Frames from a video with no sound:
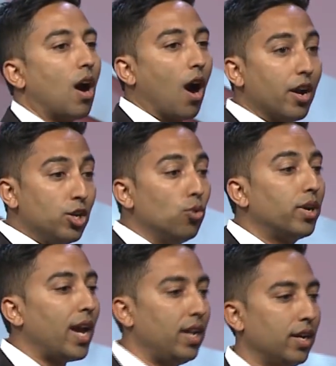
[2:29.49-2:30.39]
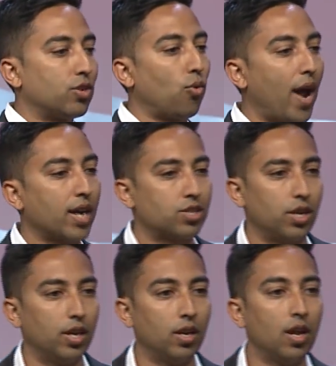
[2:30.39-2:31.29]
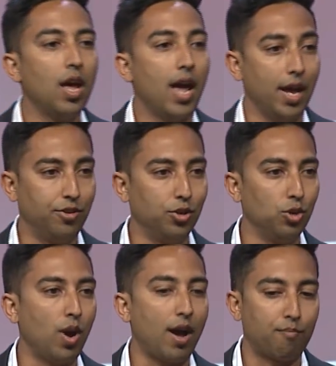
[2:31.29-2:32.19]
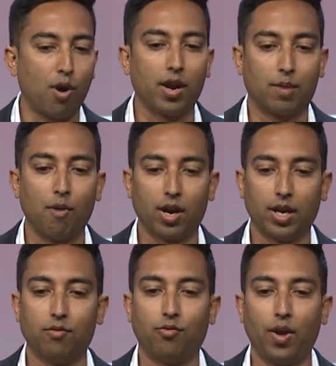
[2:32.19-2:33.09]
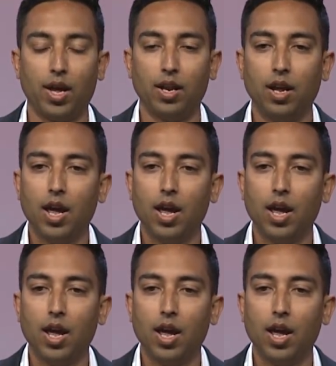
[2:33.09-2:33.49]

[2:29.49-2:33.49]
Are you gaining traction? And do you have product market fit?